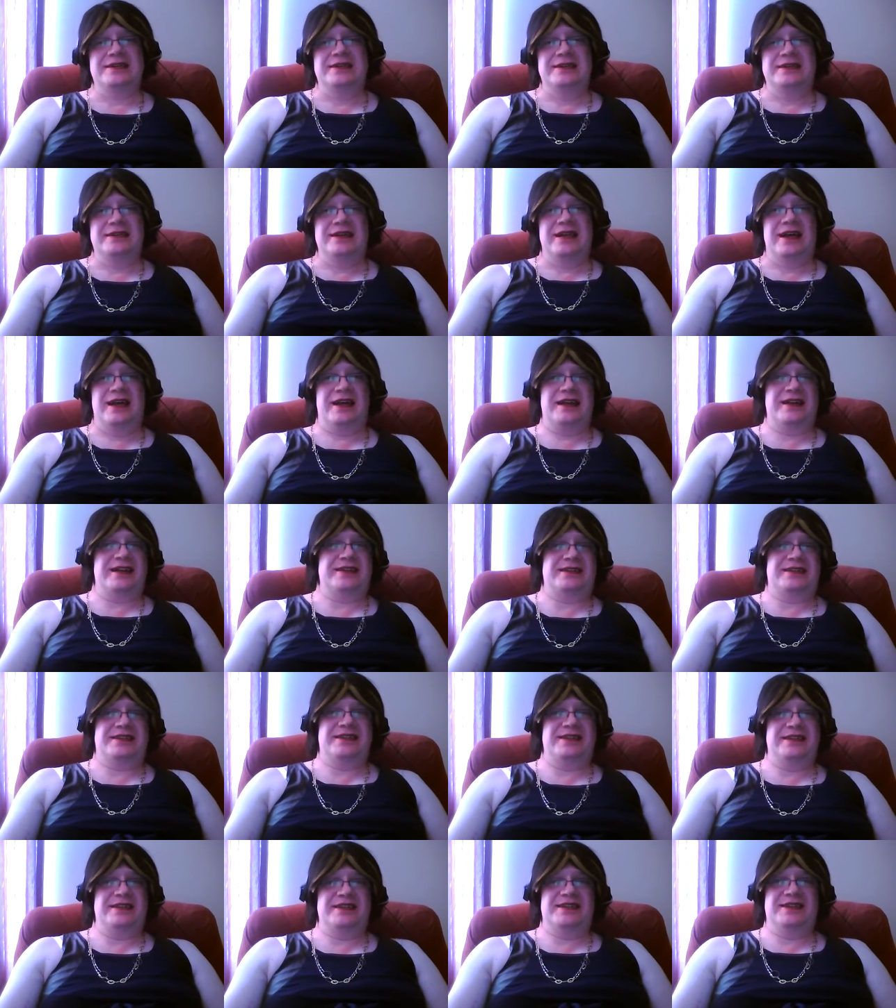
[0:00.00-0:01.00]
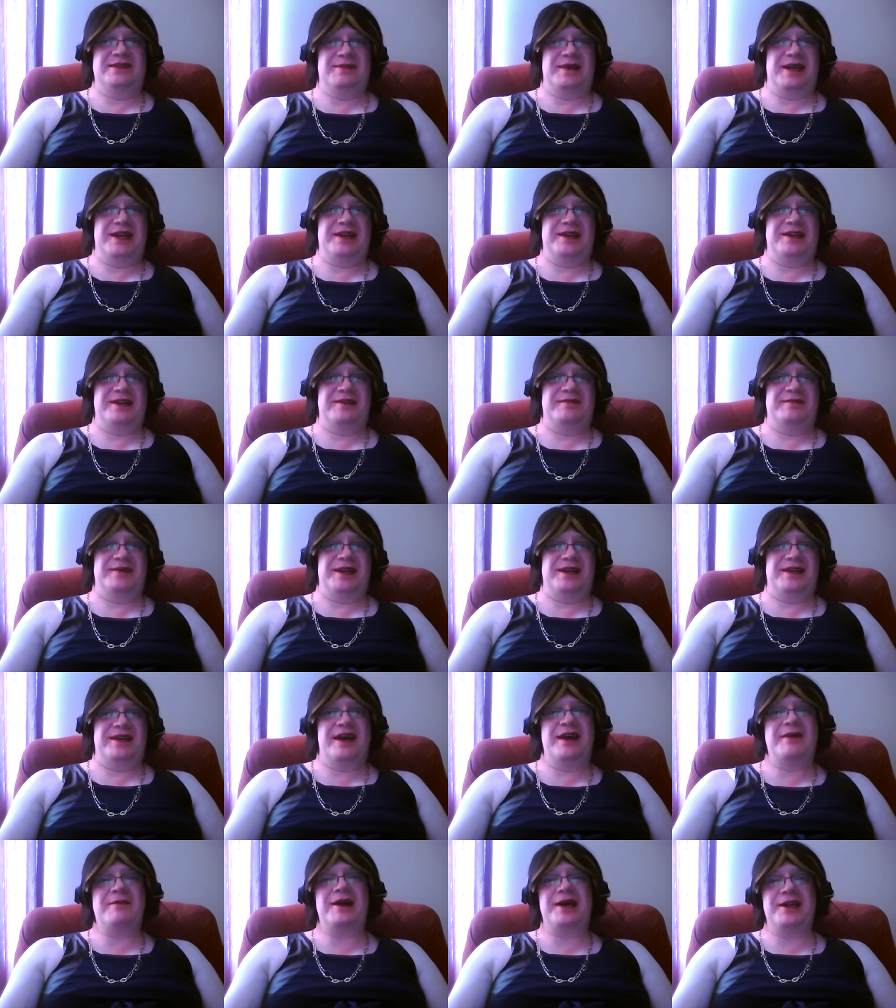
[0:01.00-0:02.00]
I just tease the banker. I'm like,
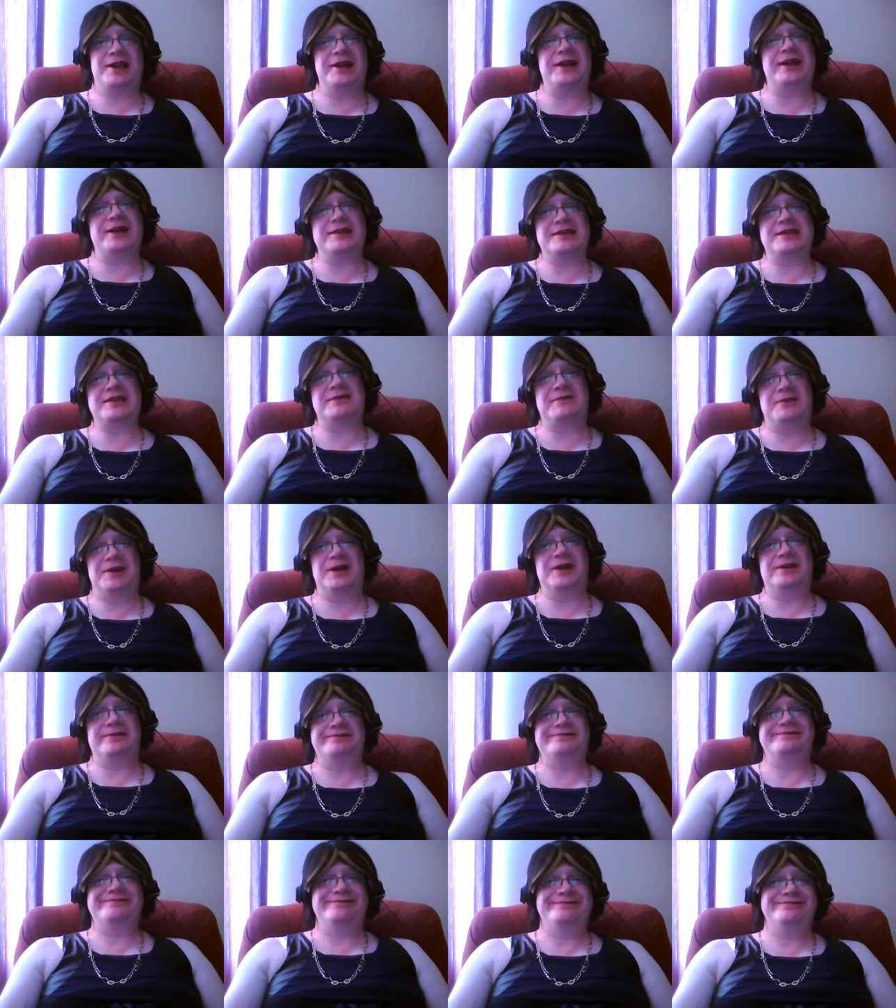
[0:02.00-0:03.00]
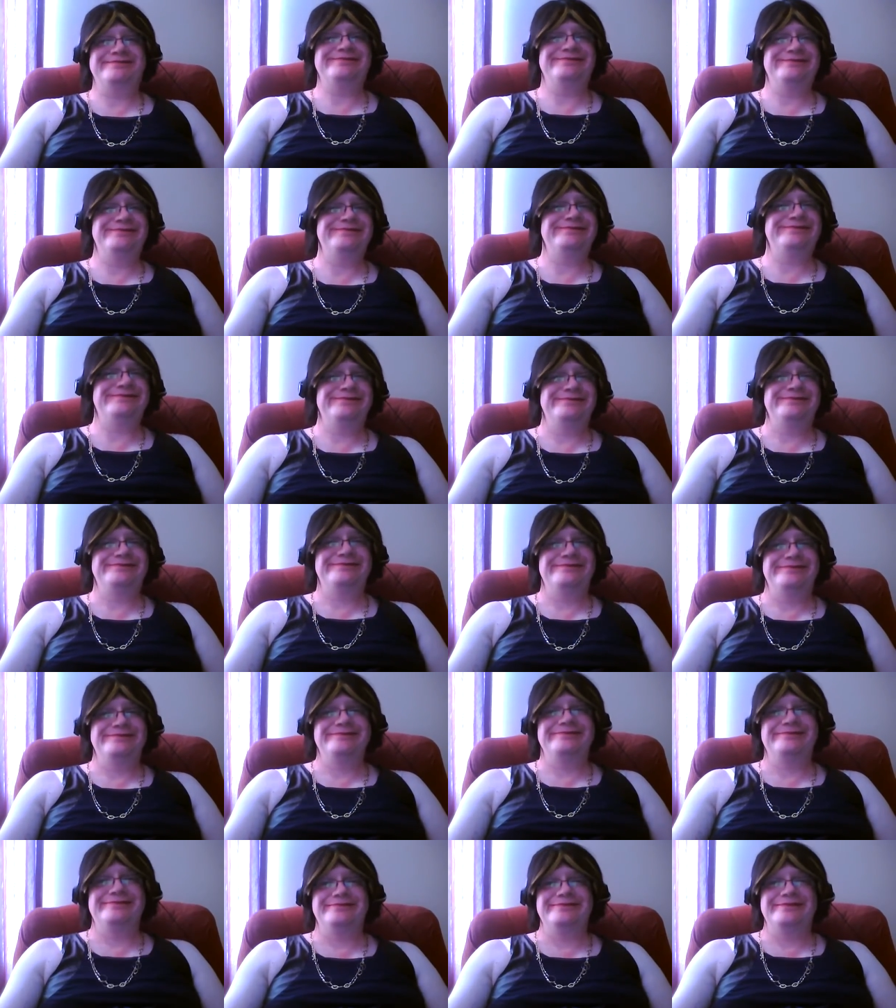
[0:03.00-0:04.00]
I'm under here somewhere.
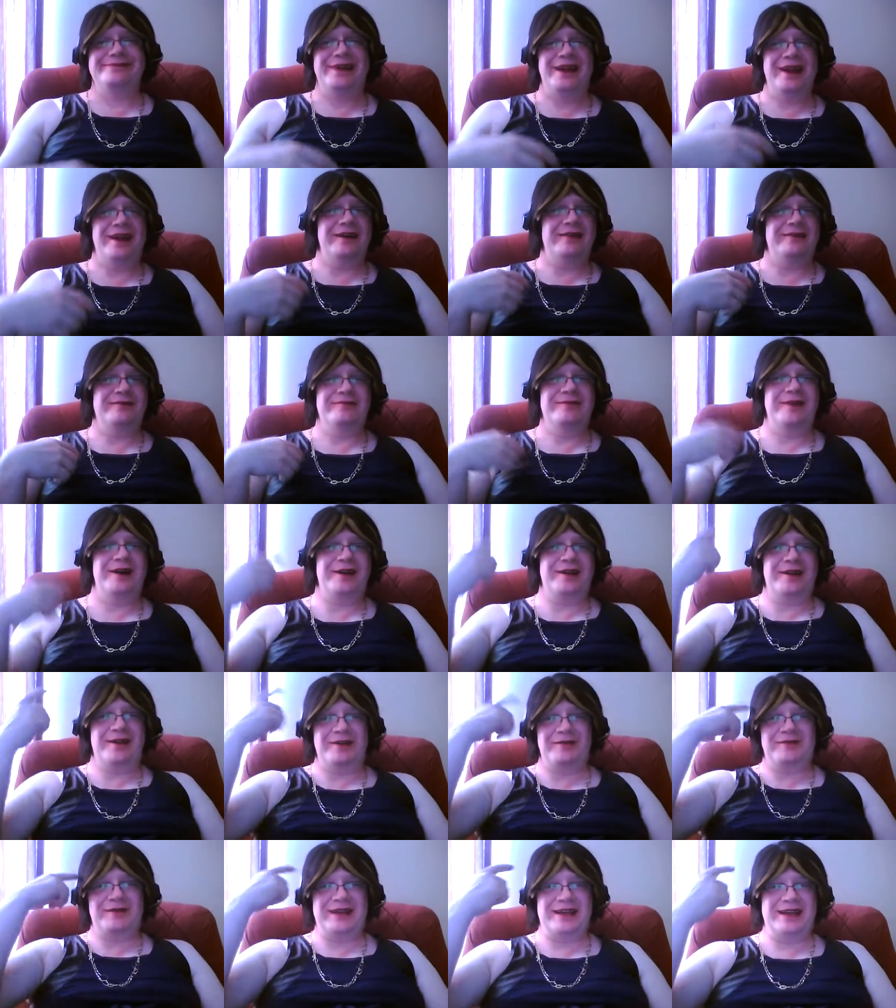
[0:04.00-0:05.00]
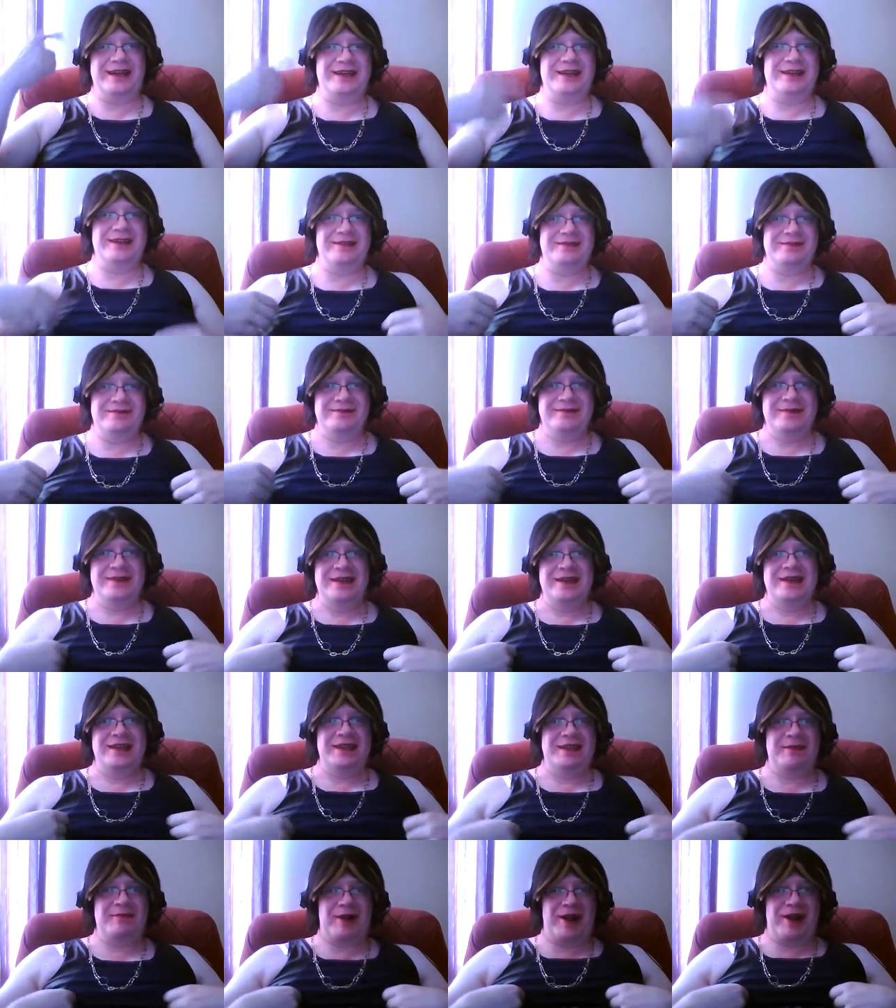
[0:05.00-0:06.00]
You know, under the wig and
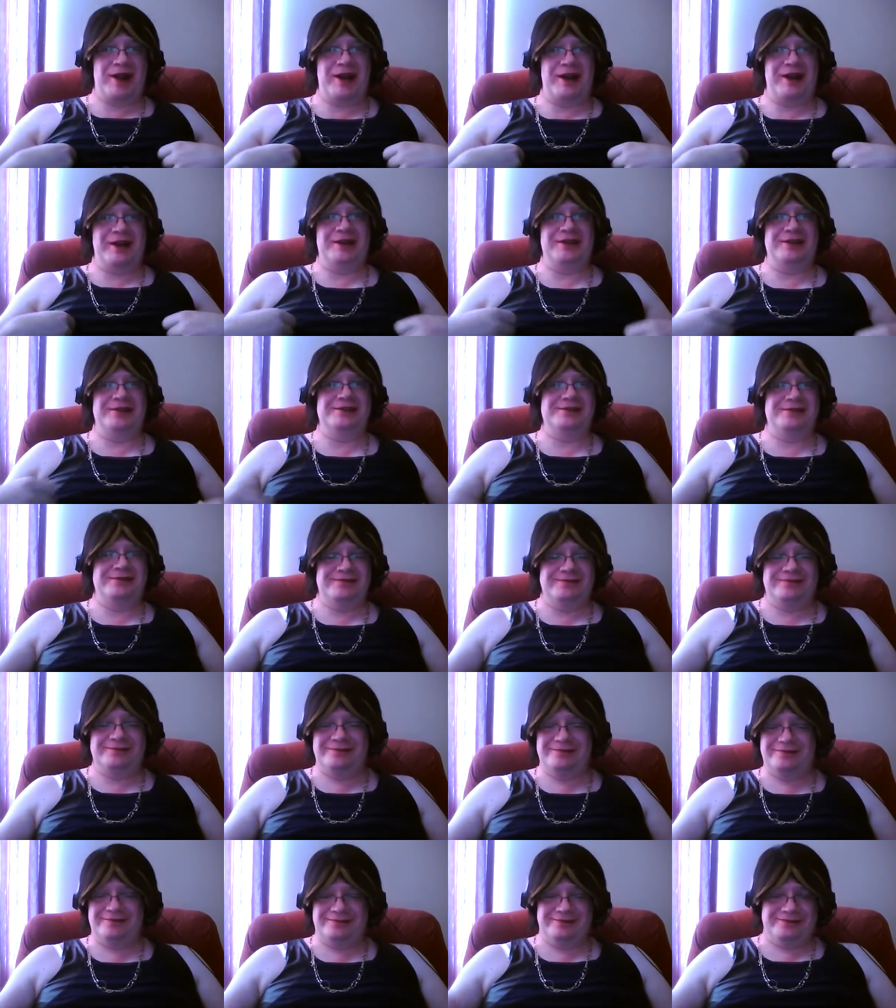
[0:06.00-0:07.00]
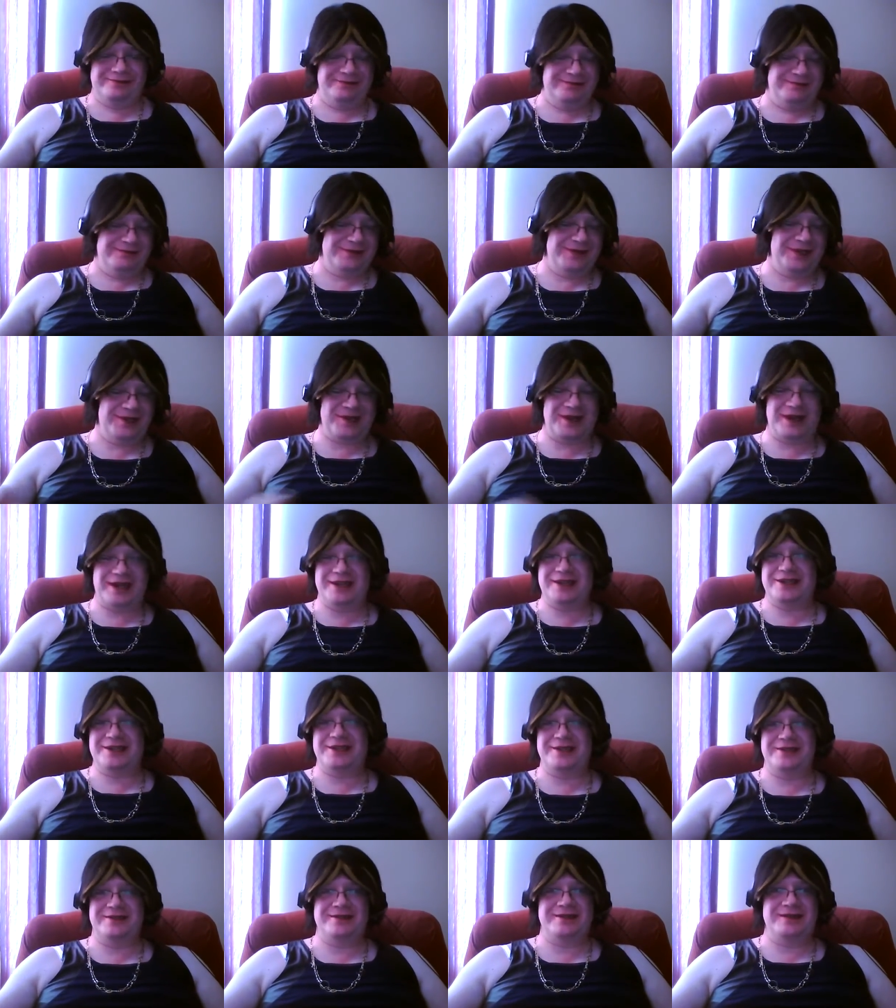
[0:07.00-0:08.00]
the bra and the dress
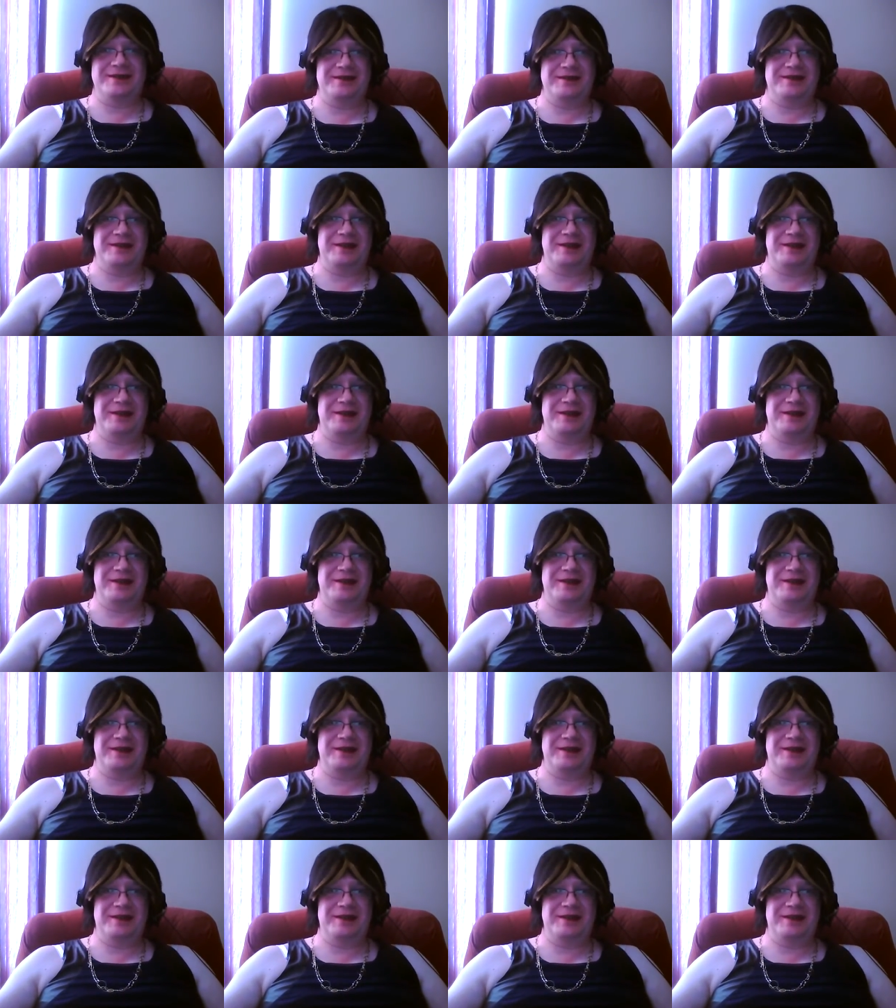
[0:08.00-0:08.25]
and the